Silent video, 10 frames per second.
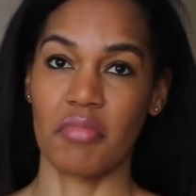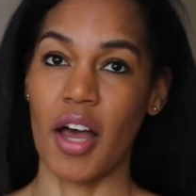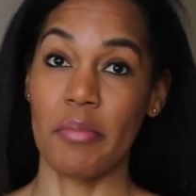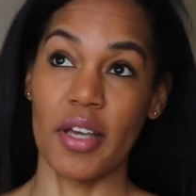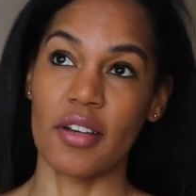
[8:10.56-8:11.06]

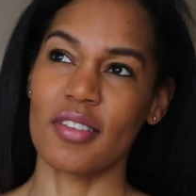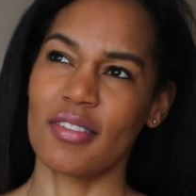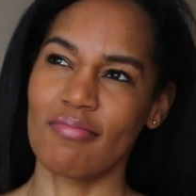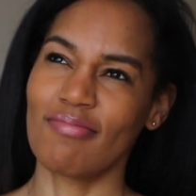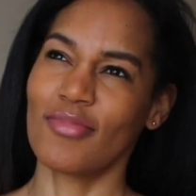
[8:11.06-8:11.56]
I mean,
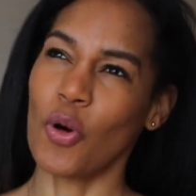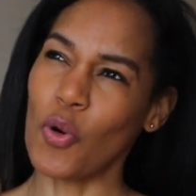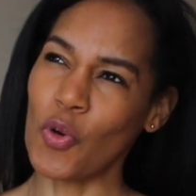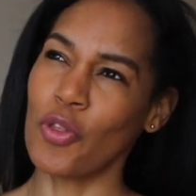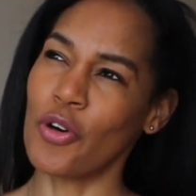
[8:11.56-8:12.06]
the
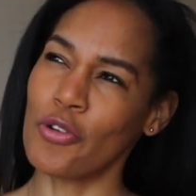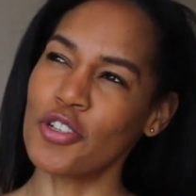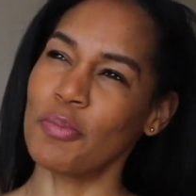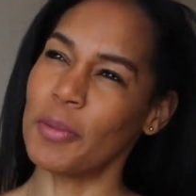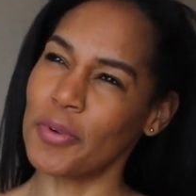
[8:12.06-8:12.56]
whole
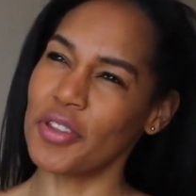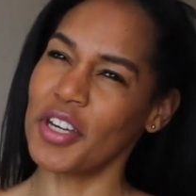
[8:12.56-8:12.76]
those people